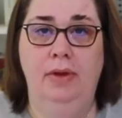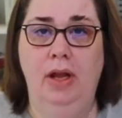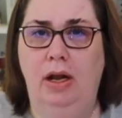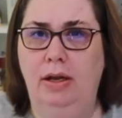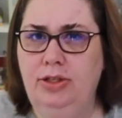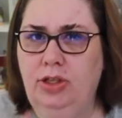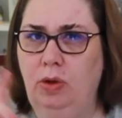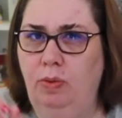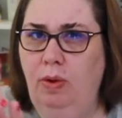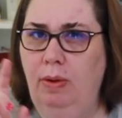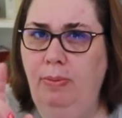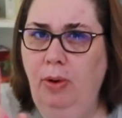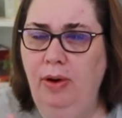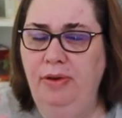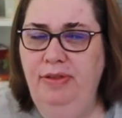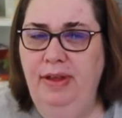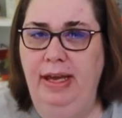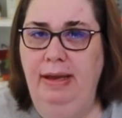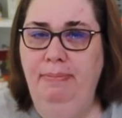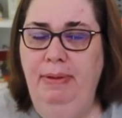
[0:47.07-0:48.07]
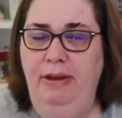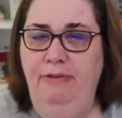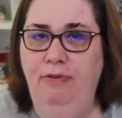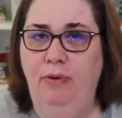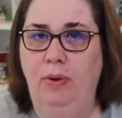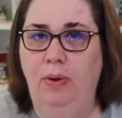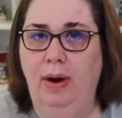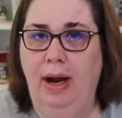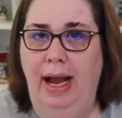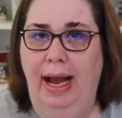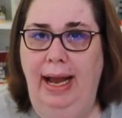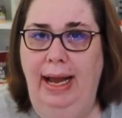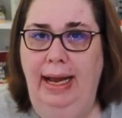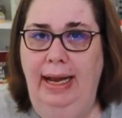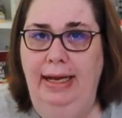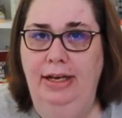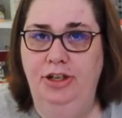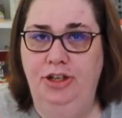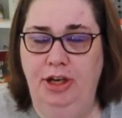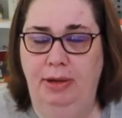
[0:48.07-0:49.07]
Also, one more thing before
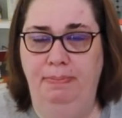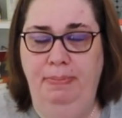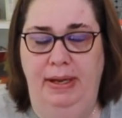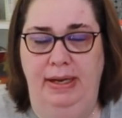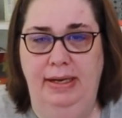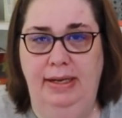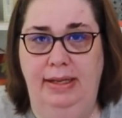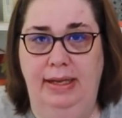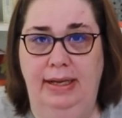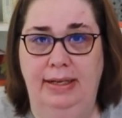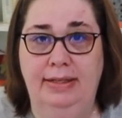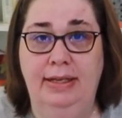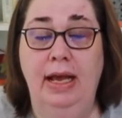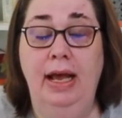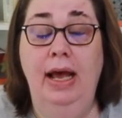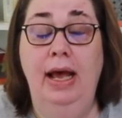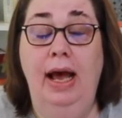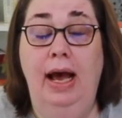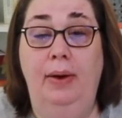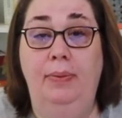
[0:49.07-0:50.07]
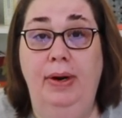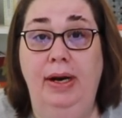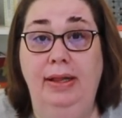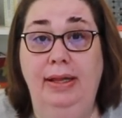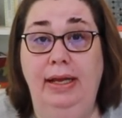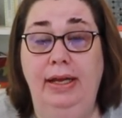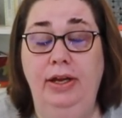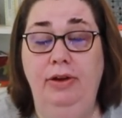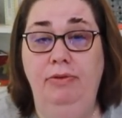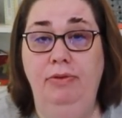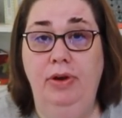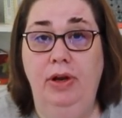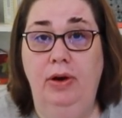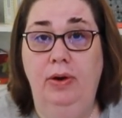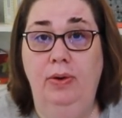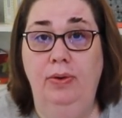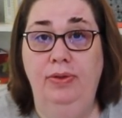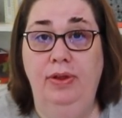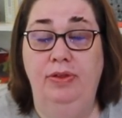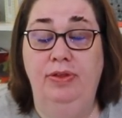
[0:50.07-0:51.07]
I jump into this, I want to let you
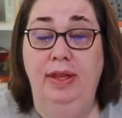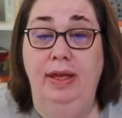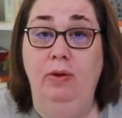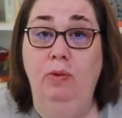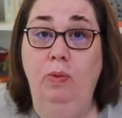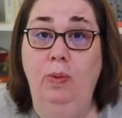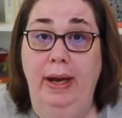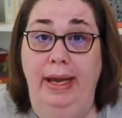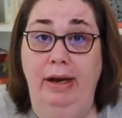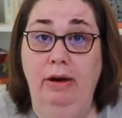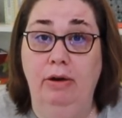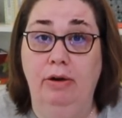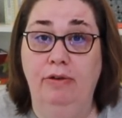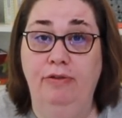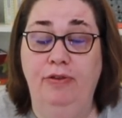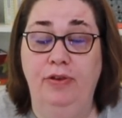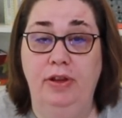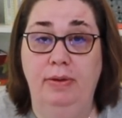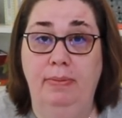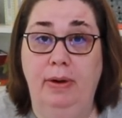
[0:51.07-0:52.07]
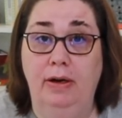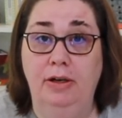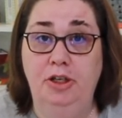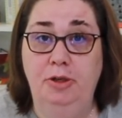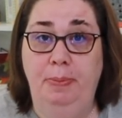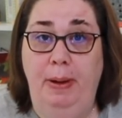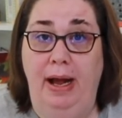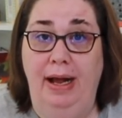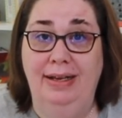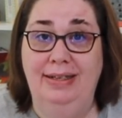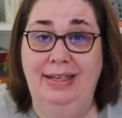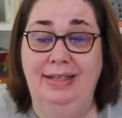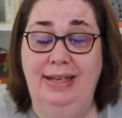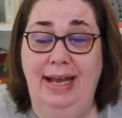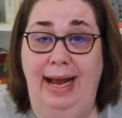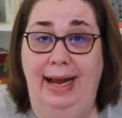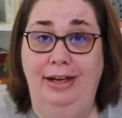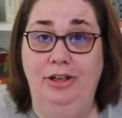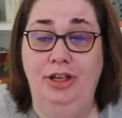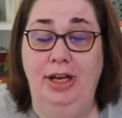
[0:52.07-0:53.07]
know that the winner for the March box is
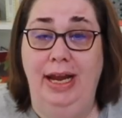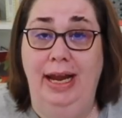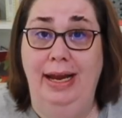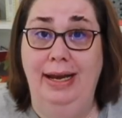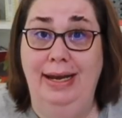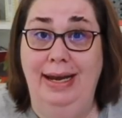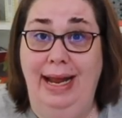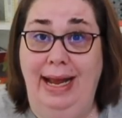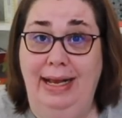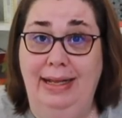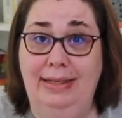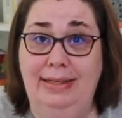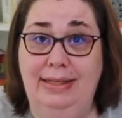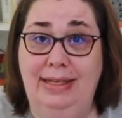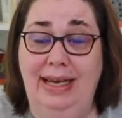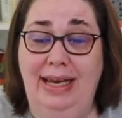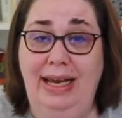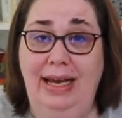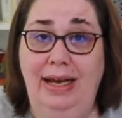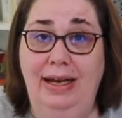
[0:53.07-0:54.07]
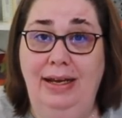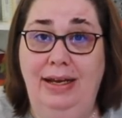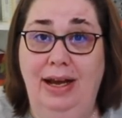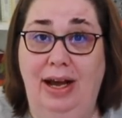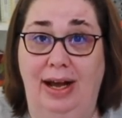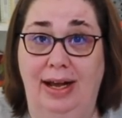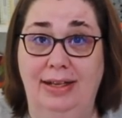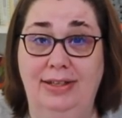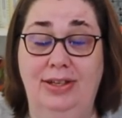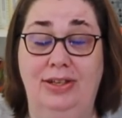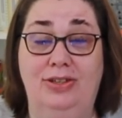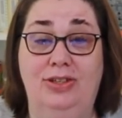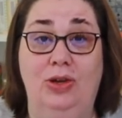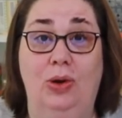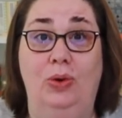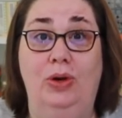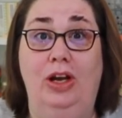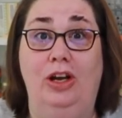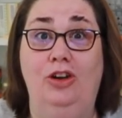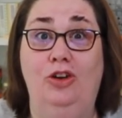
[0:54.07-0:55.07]
actually Nancy Gus.
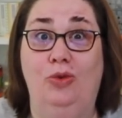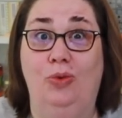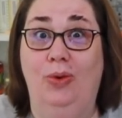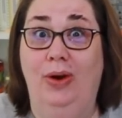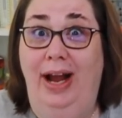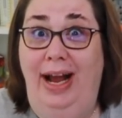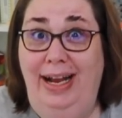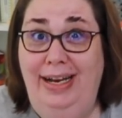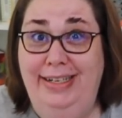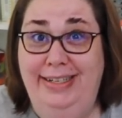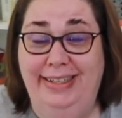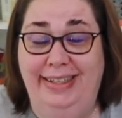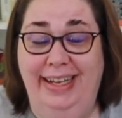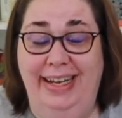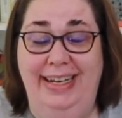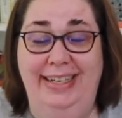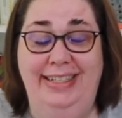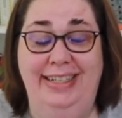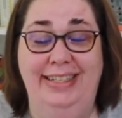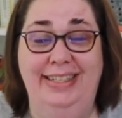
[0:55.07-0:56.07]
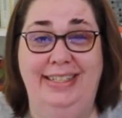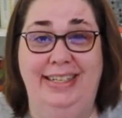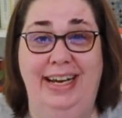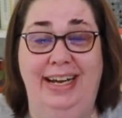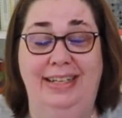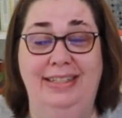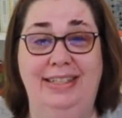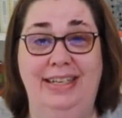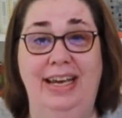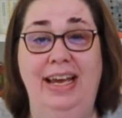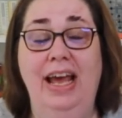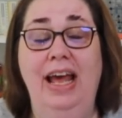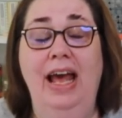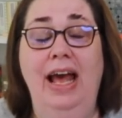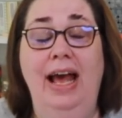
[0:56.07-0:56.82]
So congratulations, Nancy.